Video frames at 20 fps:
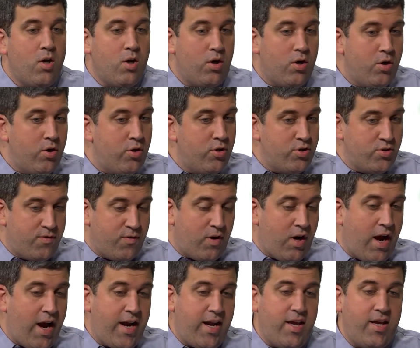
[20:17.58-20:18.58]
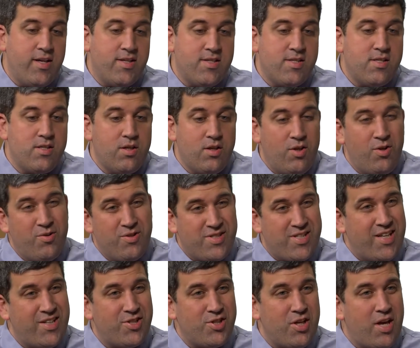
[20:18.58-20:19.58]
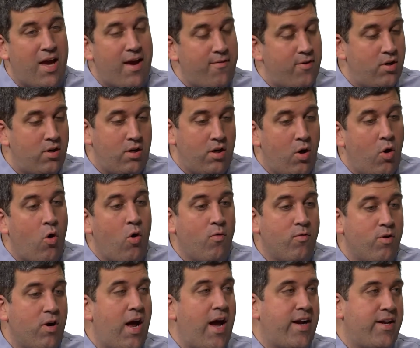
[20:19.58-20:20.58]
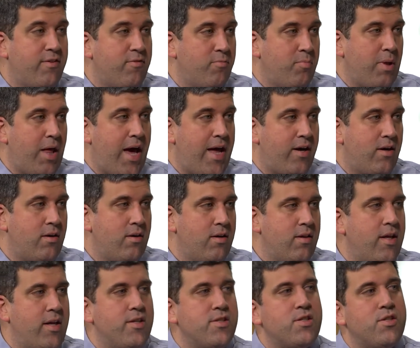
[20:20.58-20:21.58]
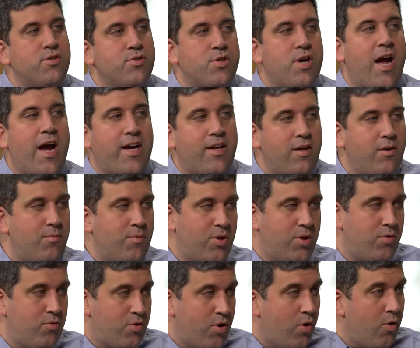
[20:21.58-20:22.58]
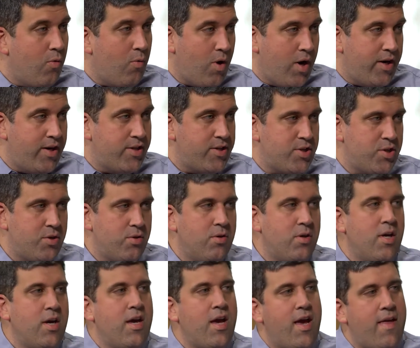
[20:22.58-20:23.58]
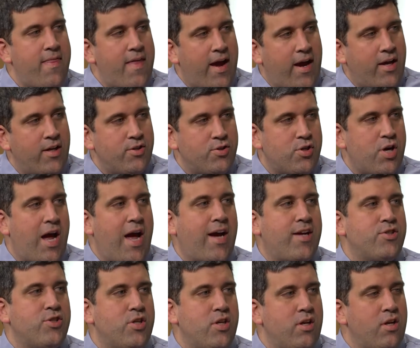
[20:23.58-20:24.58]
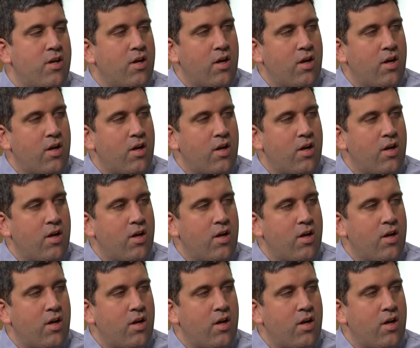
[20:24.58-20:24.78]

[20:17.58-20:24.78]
Urge variety is you essentially have an overactive bladder that is contracting when you don't want it to, and that contraction